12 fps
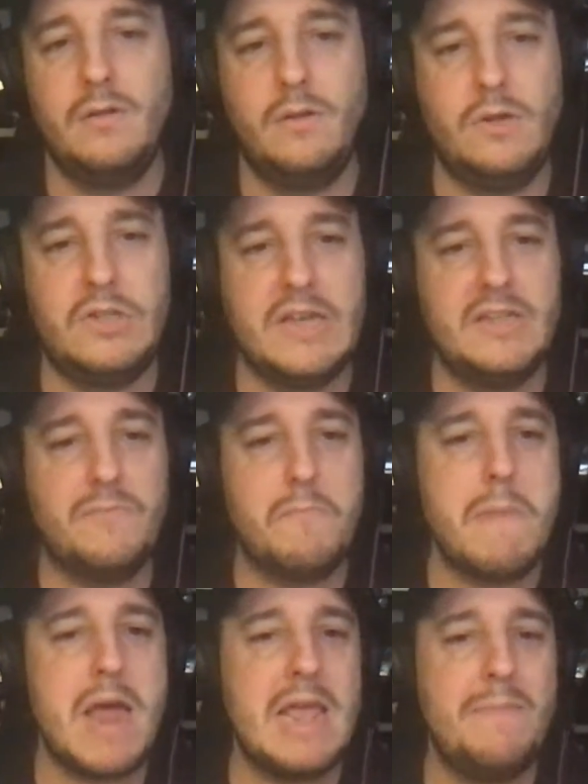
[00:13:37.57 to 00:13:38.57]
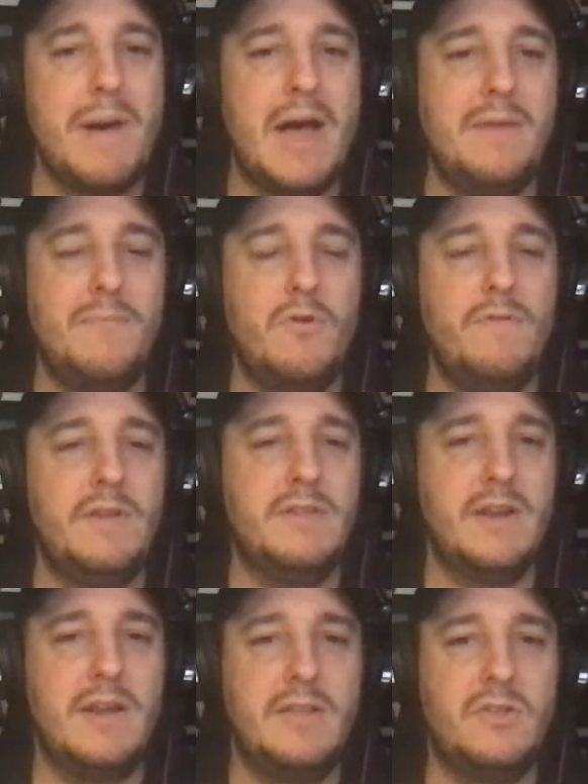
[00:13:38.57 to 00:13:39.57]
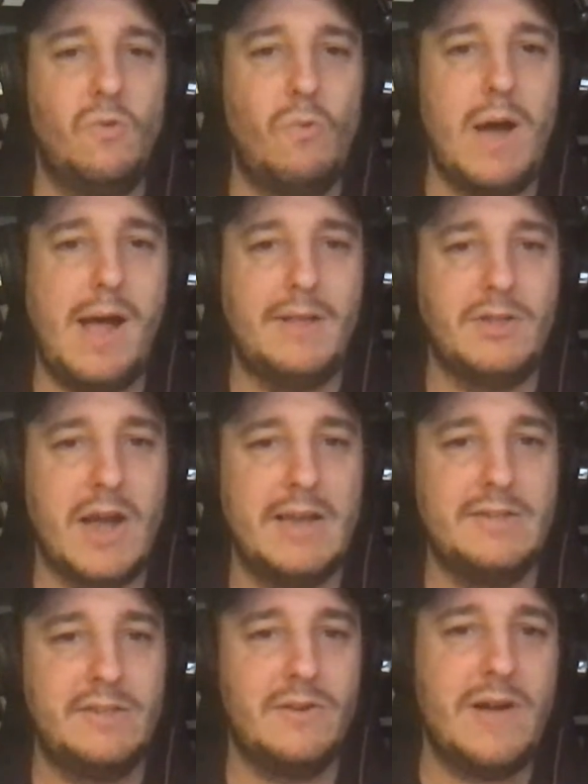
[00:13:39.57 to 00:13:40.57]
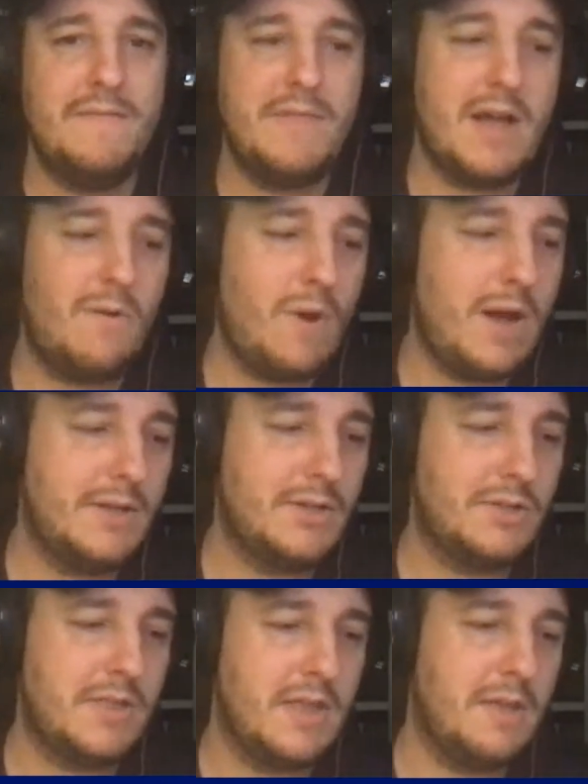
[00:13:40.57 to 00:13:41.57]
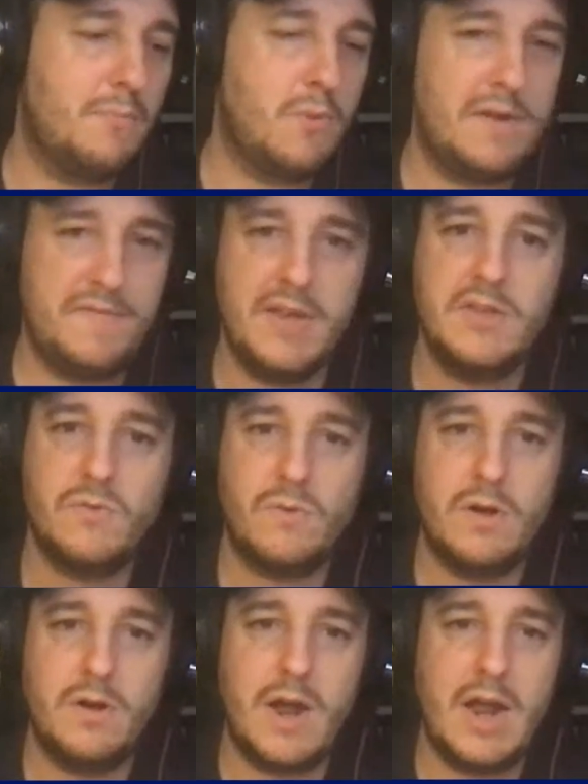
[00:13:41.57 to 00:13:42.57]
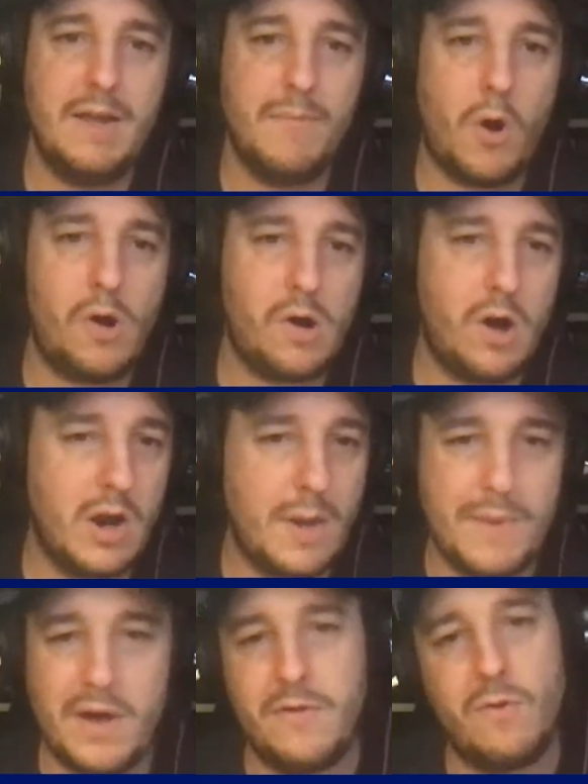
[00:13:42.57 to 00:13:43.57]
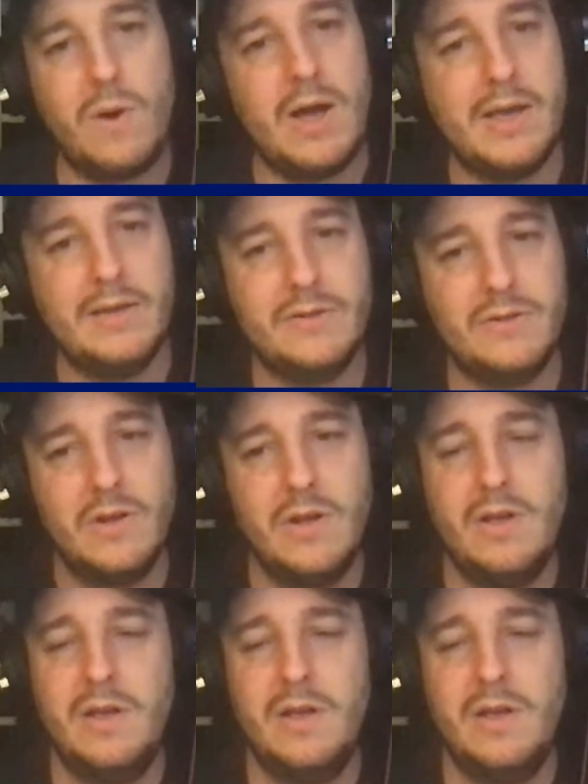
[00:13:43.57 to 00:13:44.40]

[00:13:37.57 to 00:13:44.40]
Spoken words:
Luke says, many Bond movies I need to watch. I still have not watched the previous one. I am all caught up otherwise.